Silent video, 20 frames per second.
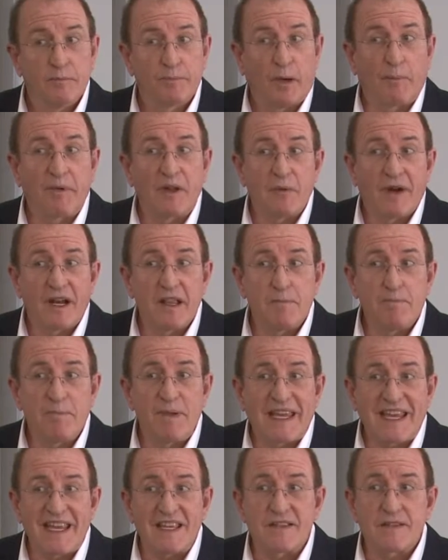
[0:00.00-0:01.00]
Probably one of the
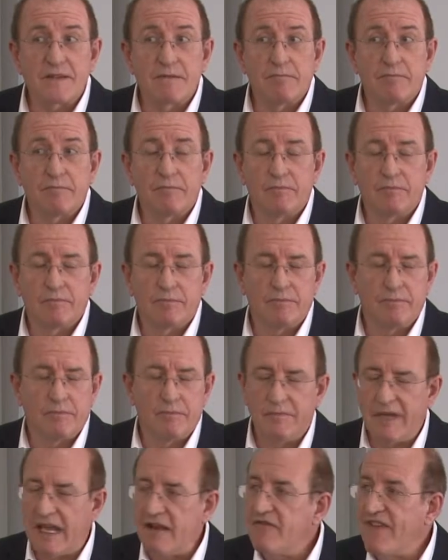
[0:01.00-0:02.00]
biggest
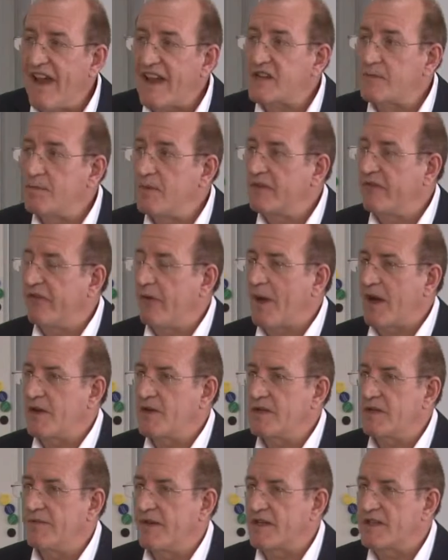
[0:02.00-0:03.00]
investments for
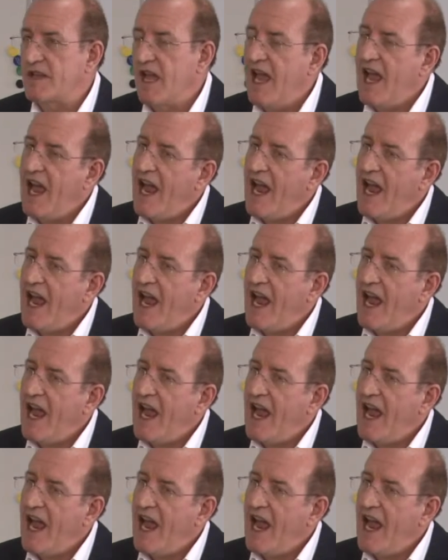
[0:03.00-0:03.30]
most of us.